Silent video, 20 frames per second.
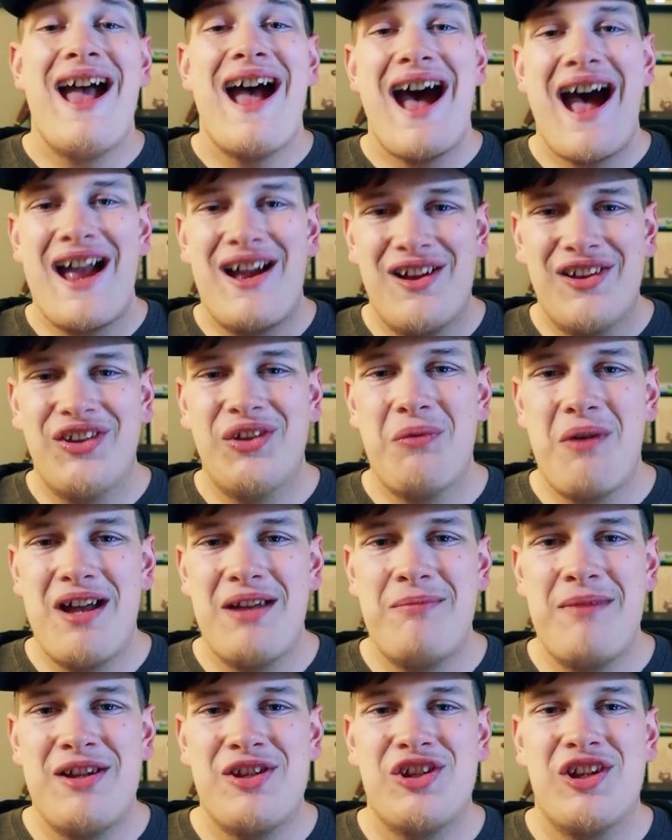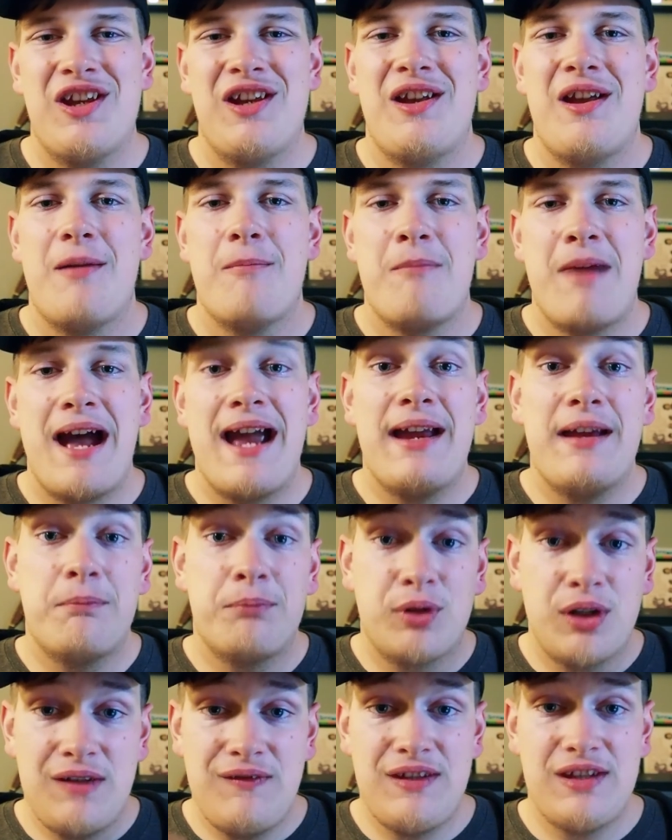I also want to mention my
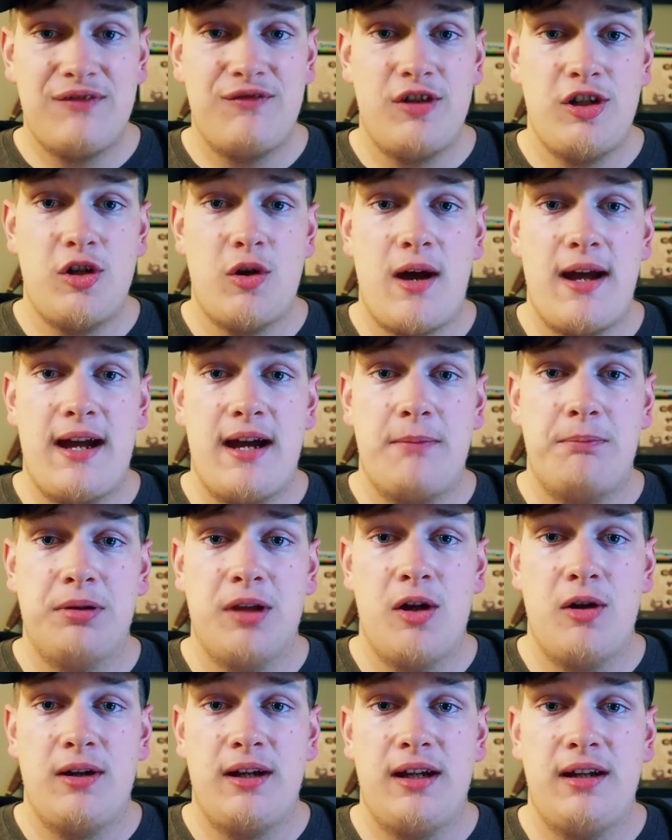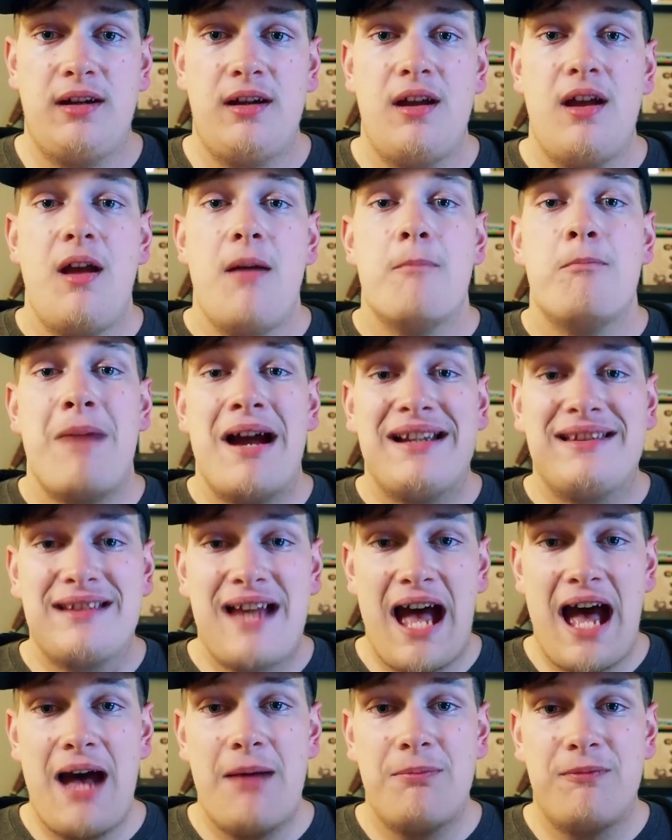previous video I uploaded, my
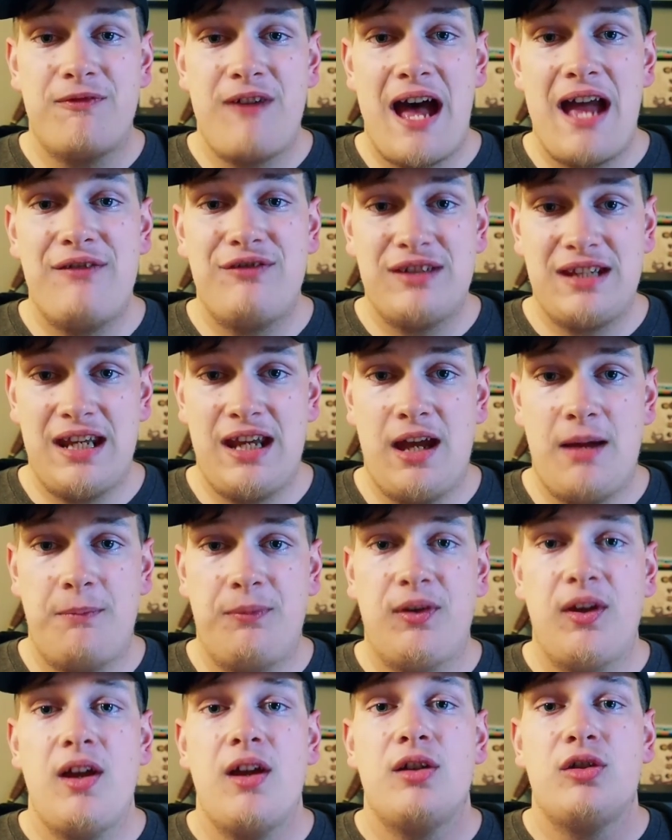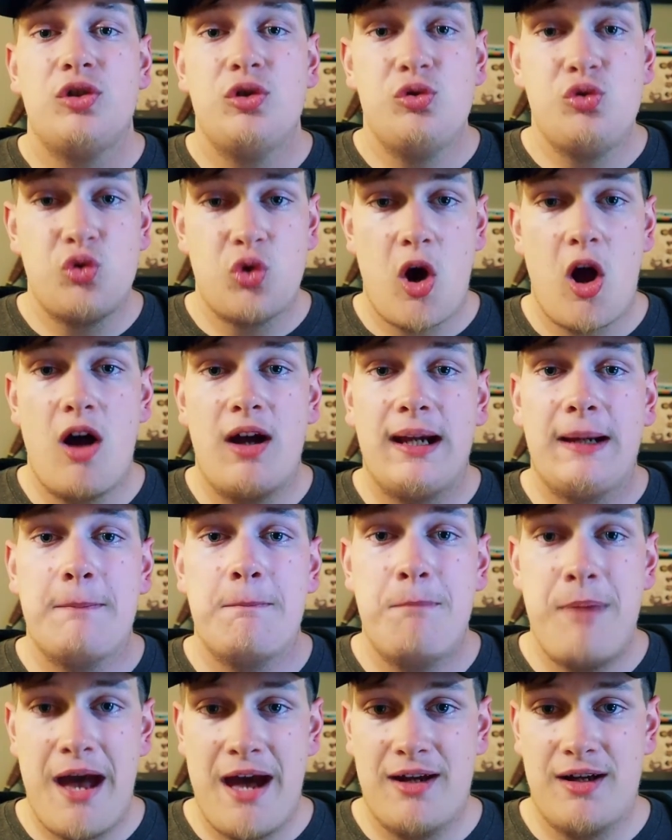top five tips to drawing
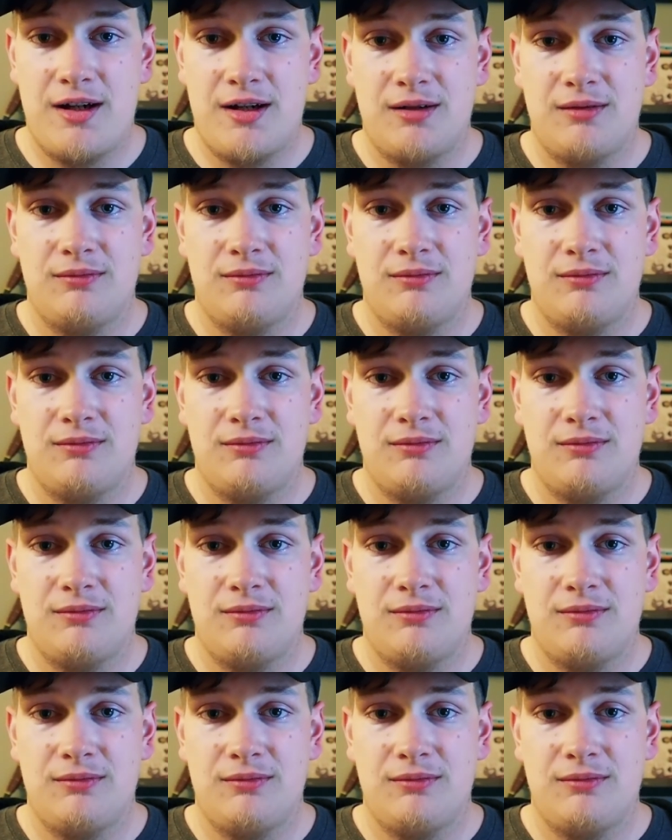better.